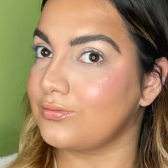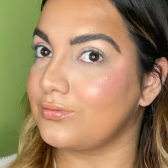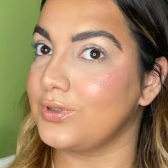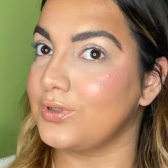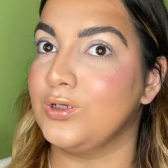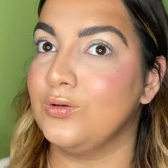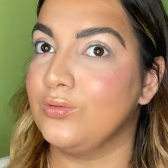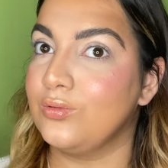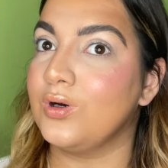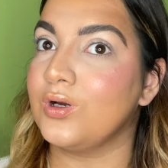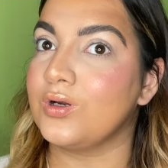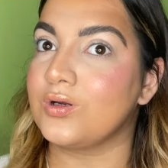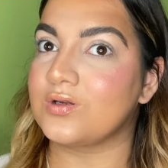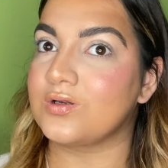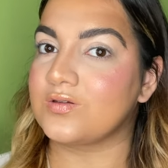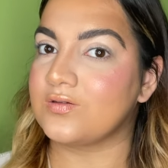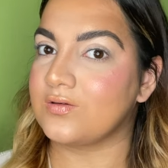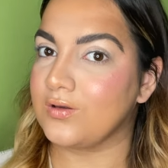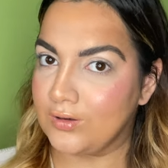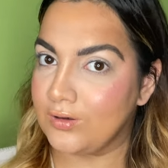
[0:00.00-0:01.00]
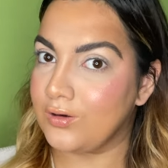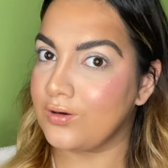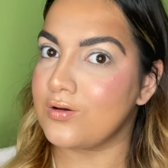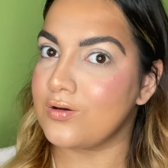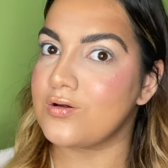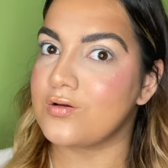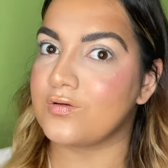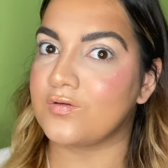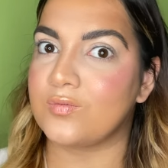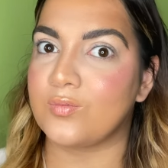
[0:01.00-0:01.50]
it works. It
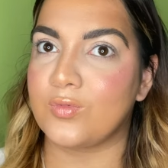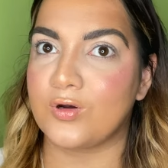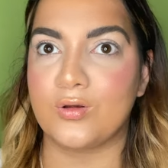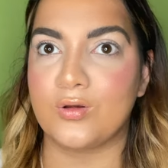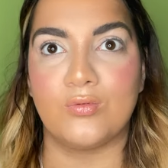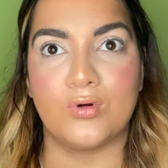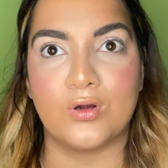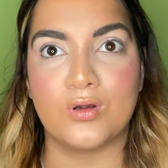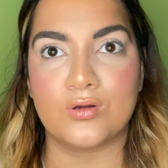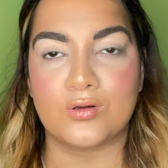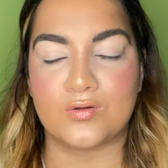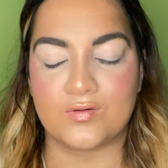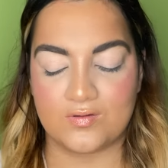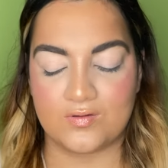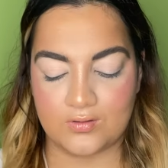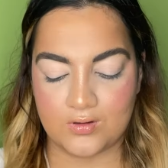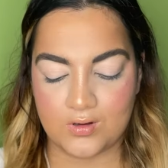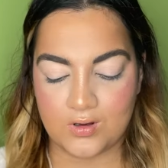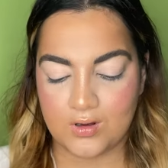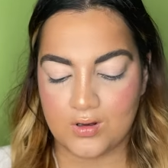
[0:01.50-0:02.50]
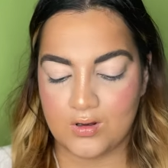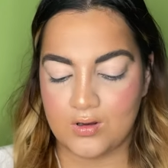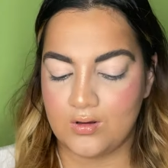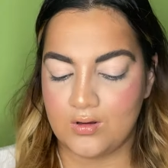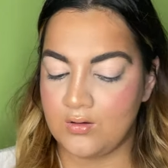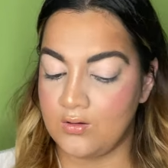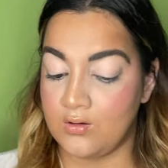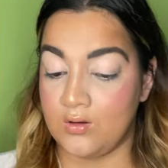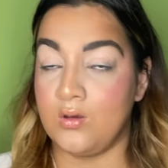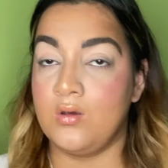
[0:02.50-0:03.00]
hurts, but it works.
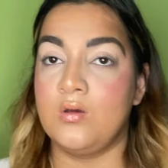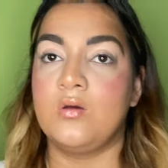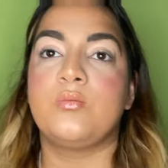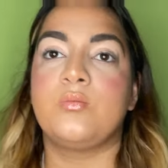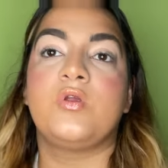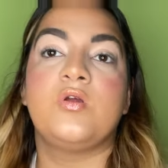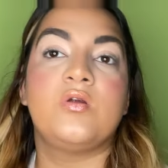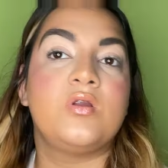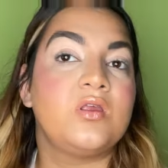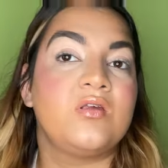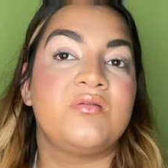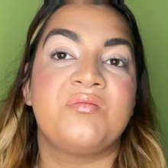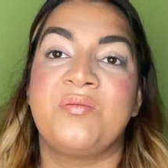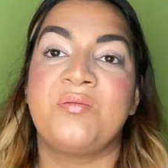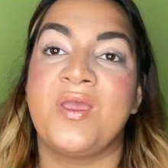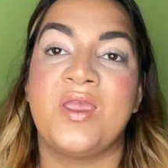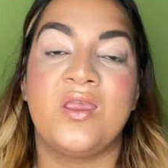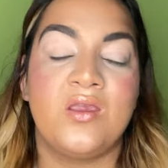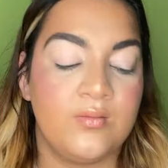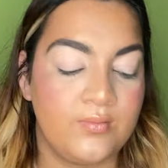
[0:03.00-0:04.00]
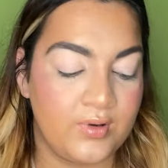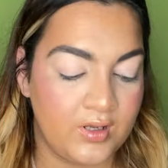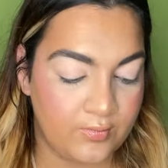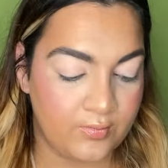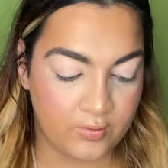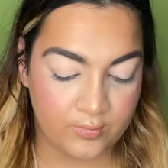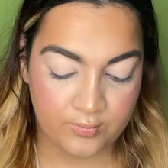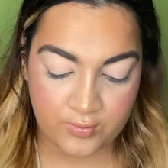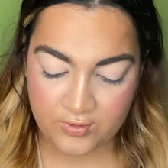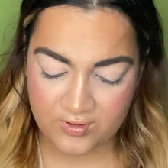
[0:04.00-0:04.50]
Beauty's pain, people.
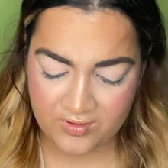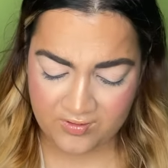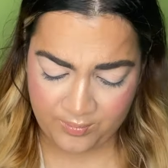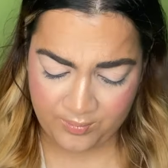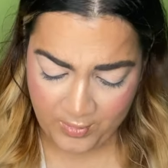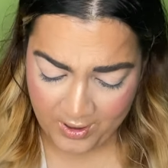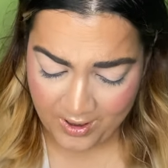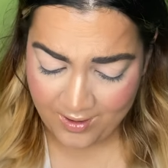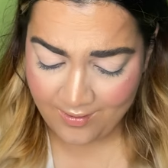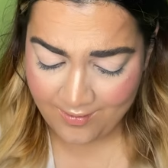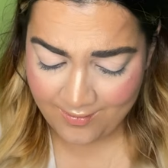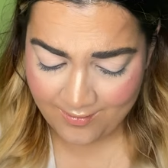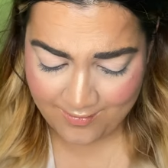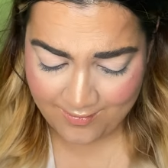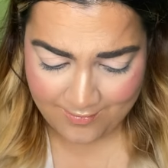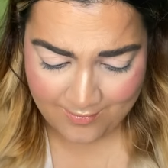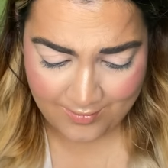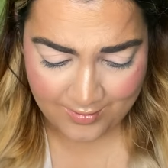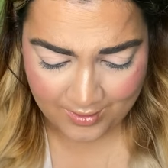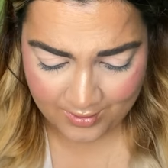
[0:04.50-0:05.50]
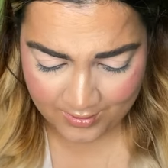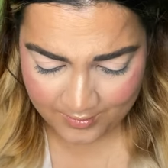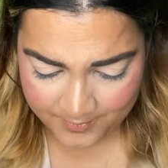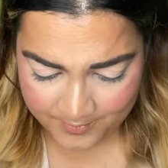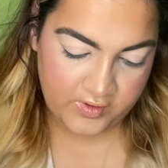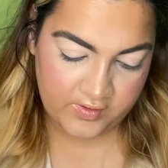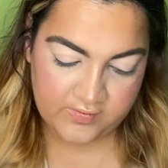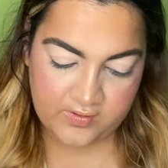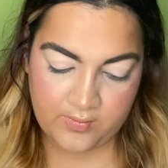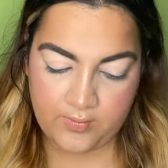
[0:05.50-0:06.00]
Beauty's pain.
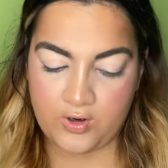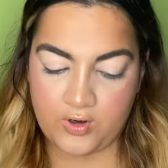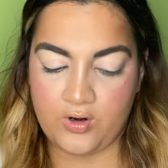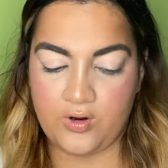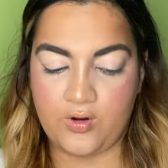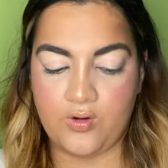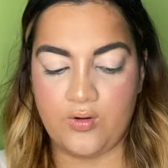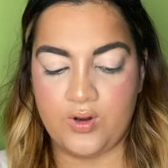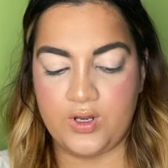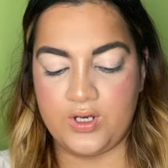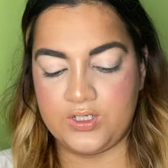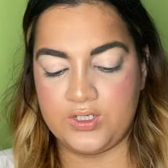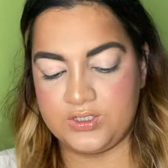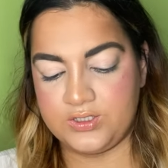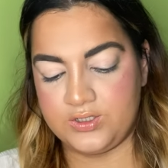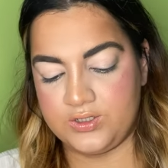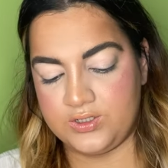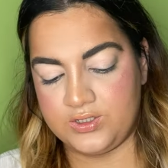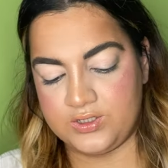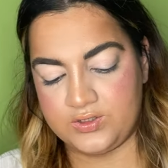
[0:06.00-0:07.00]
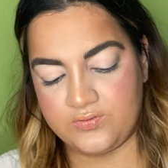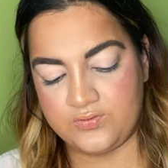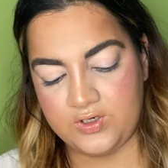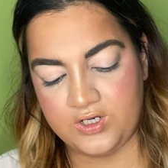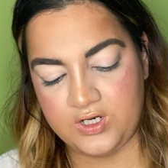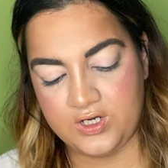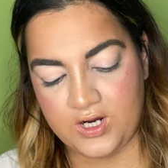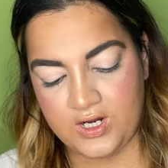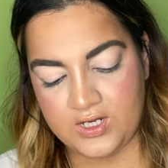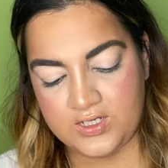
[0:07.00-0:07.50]
So I'm gonna go into this really
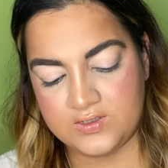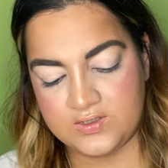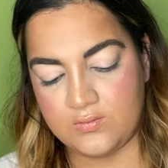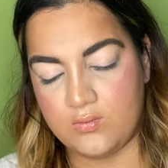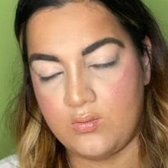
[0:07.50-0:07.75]
nice